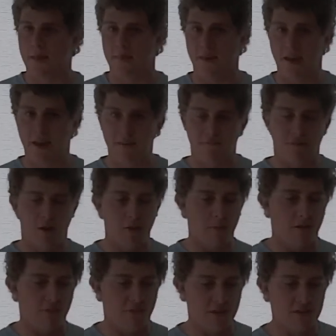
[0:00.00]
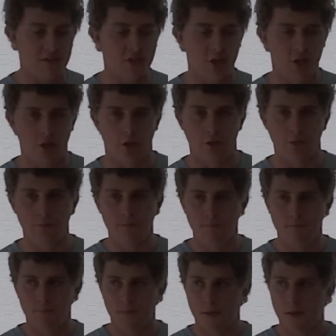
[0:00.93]
they have Find My Friends turned on.
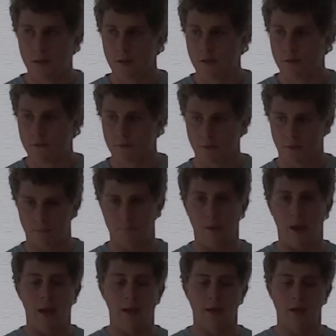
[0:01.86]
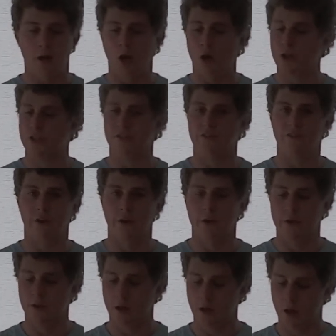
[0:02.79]
Bang, on your
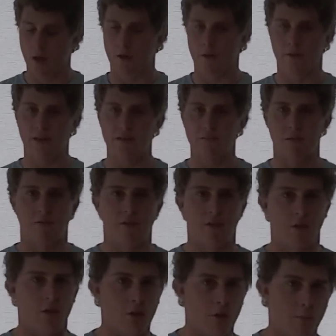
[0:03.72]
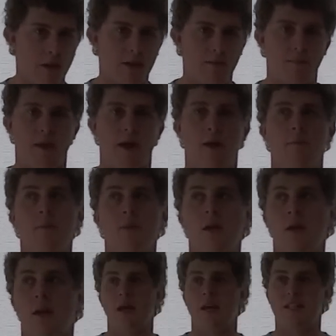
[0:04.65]
phone. Oh, there's my friend, I'm going to meet him now.
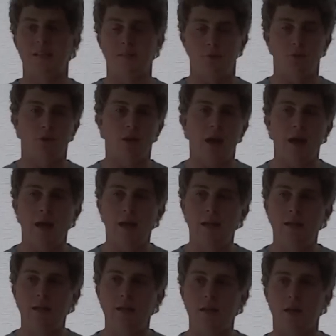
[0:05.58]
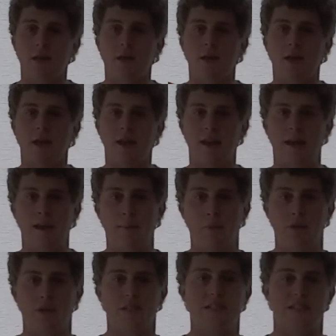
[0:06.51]
Except you can
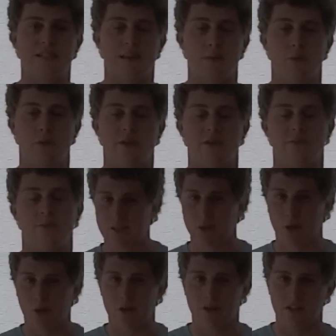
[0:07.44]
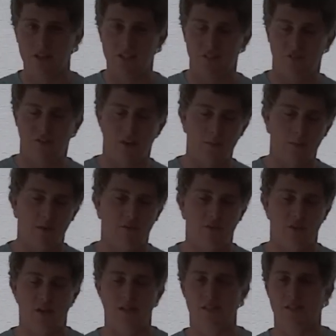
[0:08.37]
enable and disable this. Stalkerish, Find
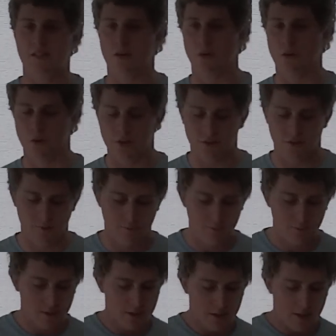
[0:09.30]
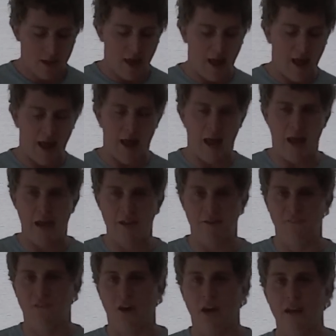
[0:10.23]
My Friends, awesome.
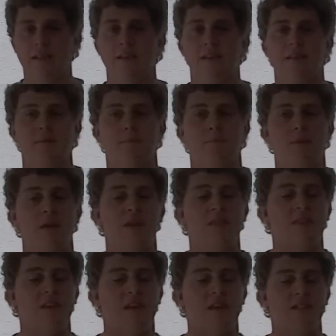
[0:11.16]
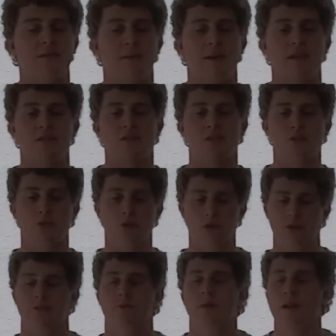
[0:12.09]
And finally, the big thing, it's about
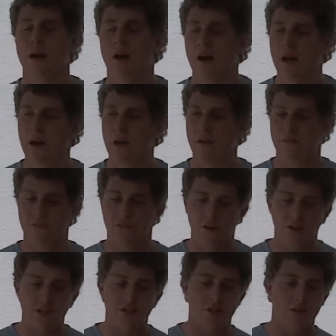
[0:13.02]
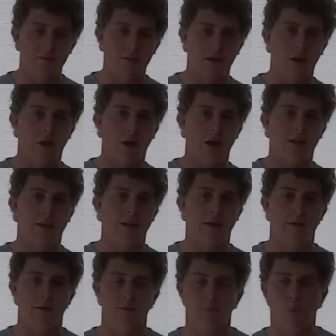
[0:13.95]
storage. When I first heard about
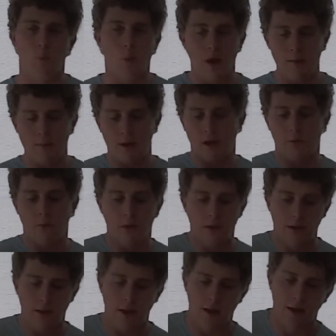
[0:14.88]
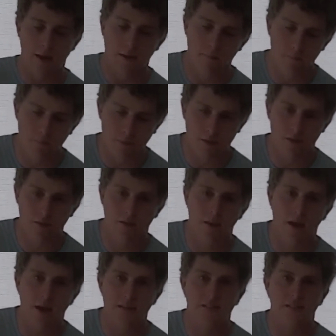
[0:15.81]
iCloud, way back when the
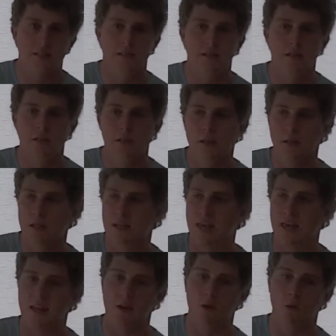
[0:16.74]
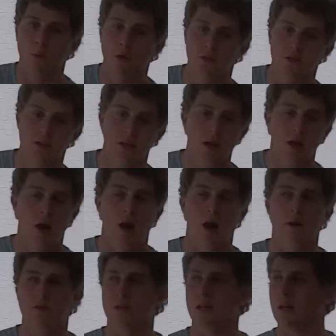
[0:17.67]
last keynote was,
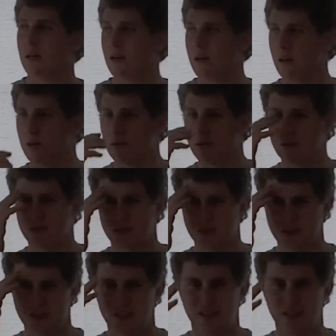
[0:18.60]
I was like, oh,